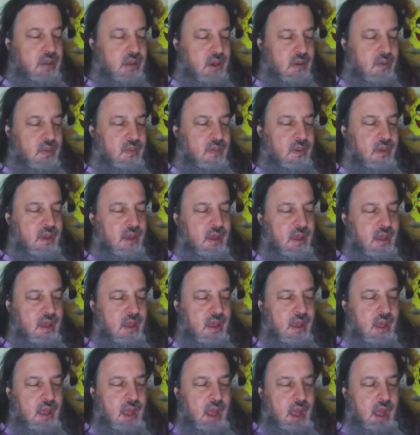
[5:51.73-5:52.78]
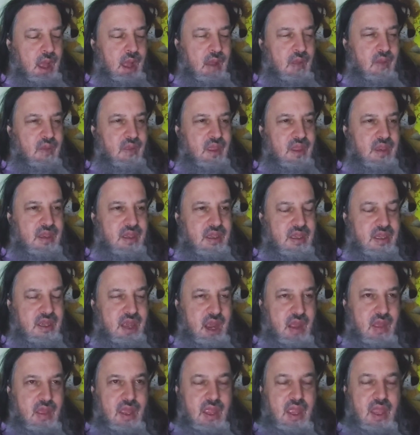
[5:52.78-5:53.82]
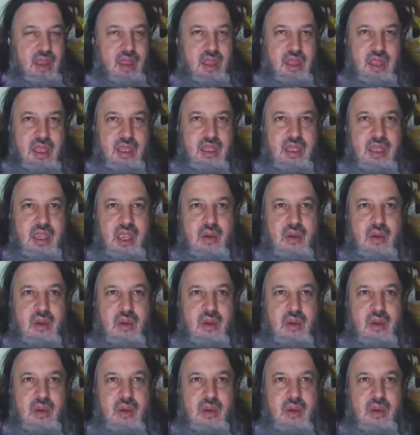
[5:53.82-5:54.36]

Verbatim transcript: so uh, this is kind of this.